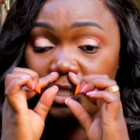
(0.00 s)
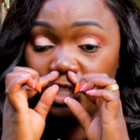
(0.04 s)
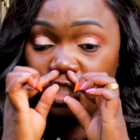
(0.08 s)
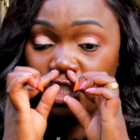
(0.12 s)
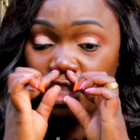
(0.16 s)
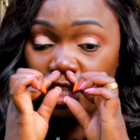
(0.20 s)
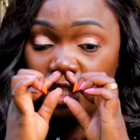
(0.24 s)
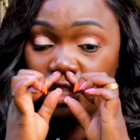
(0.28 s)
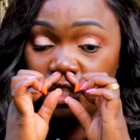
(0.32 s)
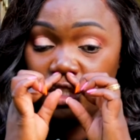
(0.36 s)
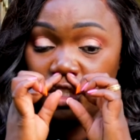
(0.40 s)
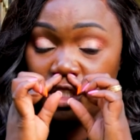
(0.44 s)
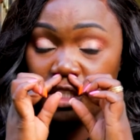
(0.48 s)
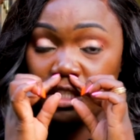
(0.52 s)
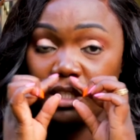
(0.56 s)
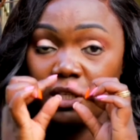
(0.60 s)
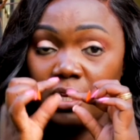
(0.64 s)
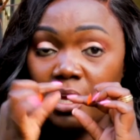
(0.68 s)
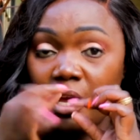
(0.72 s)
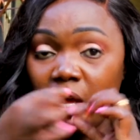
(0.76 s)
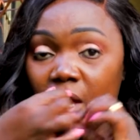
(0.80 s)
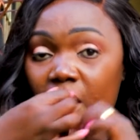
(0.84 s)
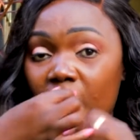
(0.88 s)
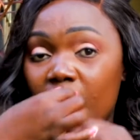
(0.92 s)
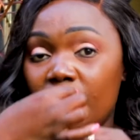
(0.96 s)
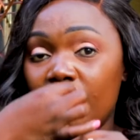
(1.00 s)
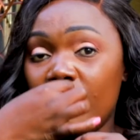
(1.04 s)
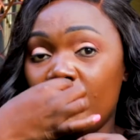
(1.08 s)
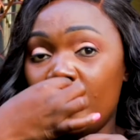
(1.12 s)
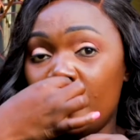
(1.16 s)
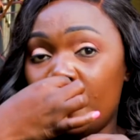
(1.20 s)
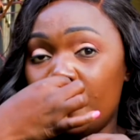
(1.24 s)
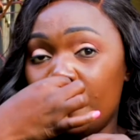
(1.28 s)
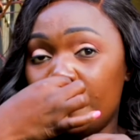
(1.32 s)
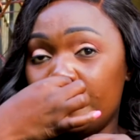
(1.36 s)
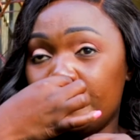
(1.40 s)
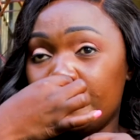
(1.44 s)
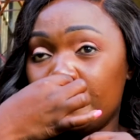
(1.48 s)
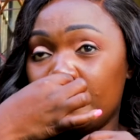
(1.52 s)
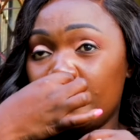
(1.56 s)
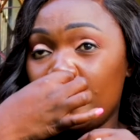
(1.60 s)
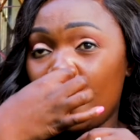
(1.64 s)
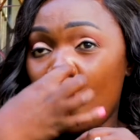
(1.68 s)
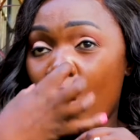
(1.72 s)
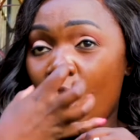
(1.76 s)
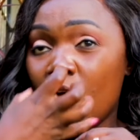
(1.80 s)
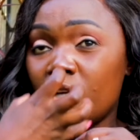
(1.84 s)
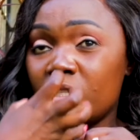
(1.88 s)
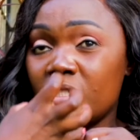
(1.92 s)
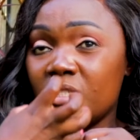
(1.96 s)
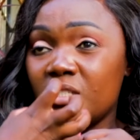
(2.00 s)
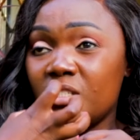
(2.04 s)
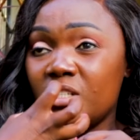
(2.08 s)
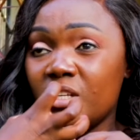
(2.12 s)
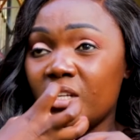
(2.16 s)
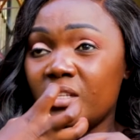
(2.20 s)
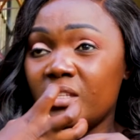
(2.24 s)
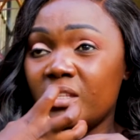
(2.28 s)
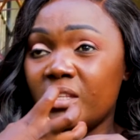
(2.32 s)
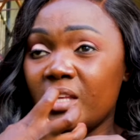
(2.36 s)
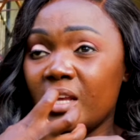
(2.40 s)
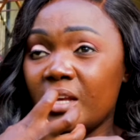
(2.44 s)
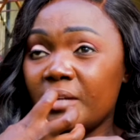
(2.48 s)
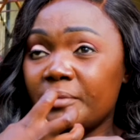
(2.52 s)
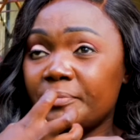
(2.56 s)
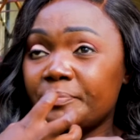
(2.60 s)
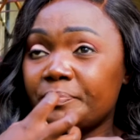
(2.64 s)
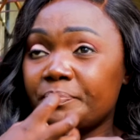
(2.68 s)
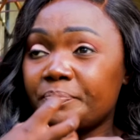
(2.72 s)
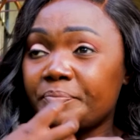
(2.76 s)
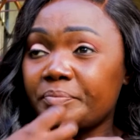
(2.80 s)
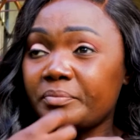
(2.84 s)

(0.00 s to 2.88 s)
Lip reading: changing the oxygen thing.